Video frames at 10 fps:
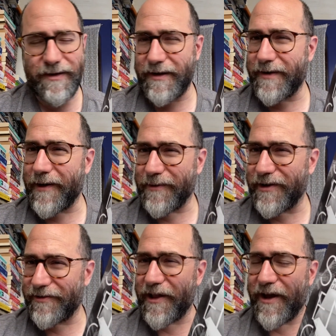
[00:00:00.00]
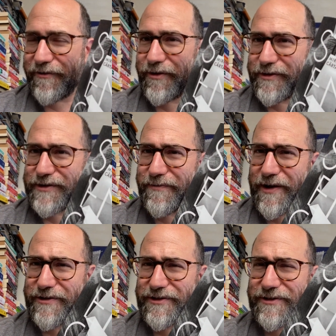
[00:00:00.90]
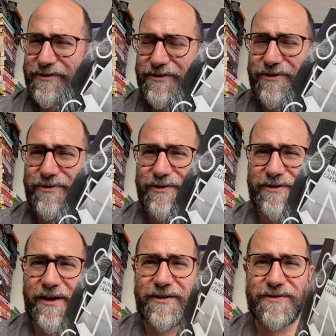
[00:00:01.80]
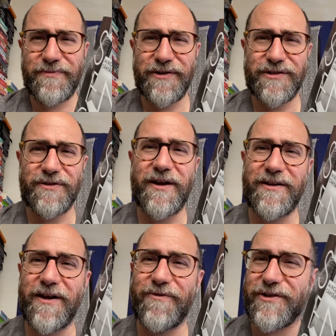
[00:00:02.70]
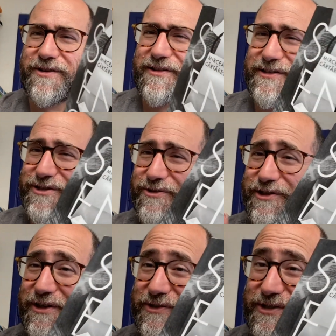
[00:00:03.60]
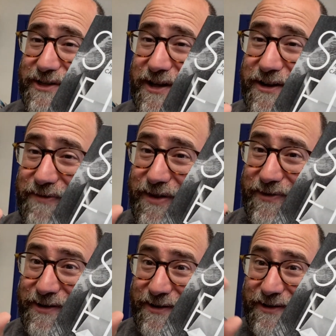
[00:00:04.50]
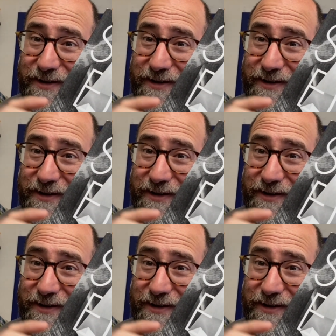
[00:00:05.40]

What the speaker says: I'm kind of laughing because I'm managing to do it in 8 minutes. I want to at least stretch it up to 10, maybe.